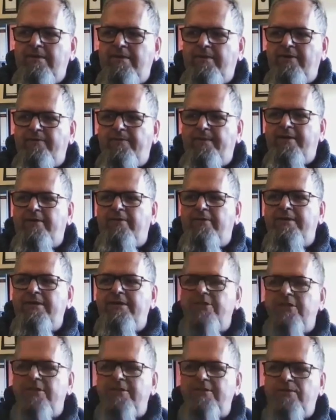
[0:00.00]
one of my
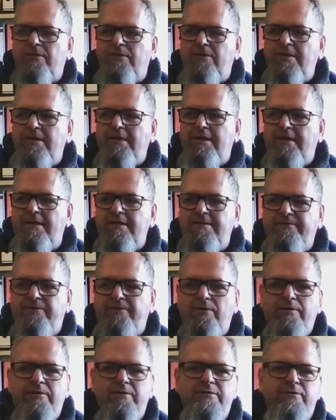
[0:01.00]
colleagues just organized
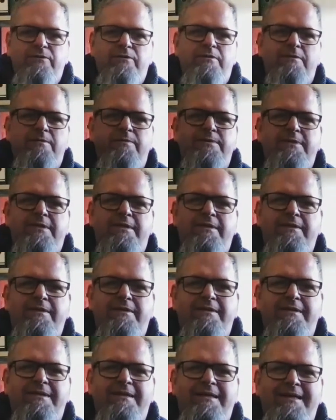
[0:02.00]
focus groups
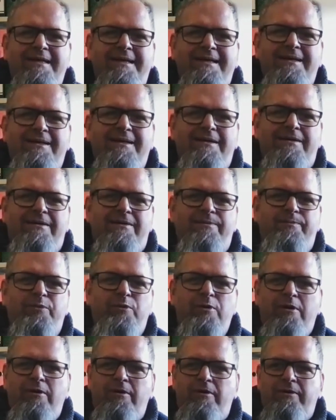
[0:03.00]
in
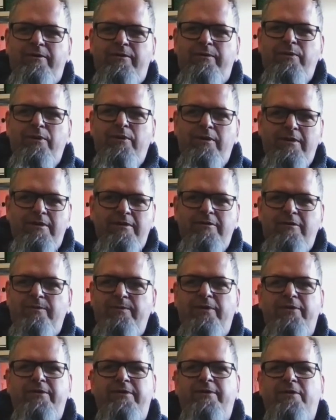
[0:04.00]
poor rural
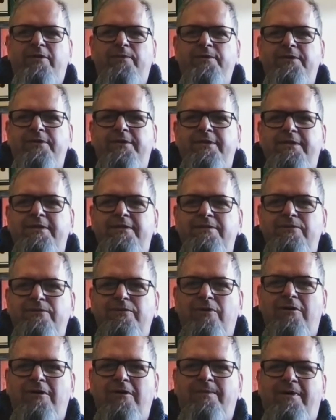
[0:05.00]
communities to
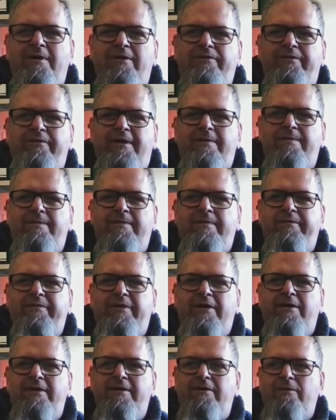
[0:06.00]
talk about
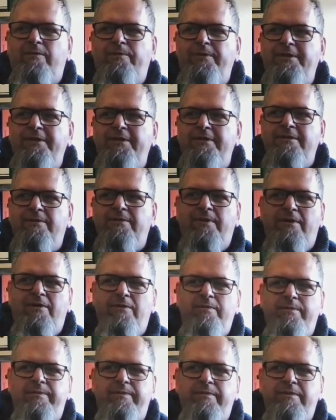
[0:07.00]
their opinion
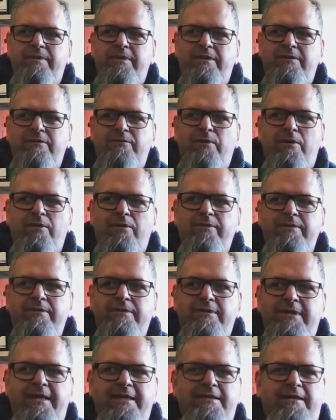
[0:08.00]
about
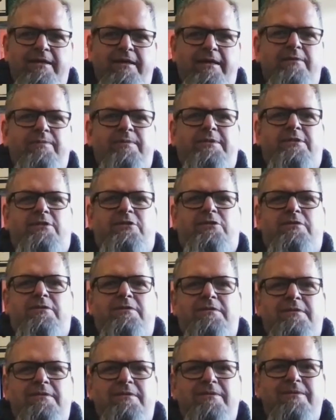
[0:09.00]
drone data acquisition.
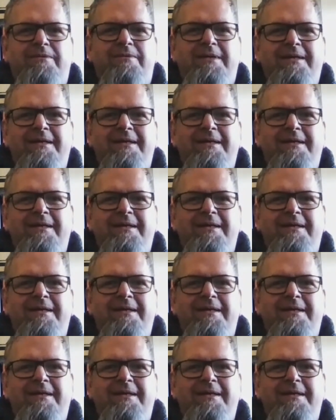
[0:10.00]
So,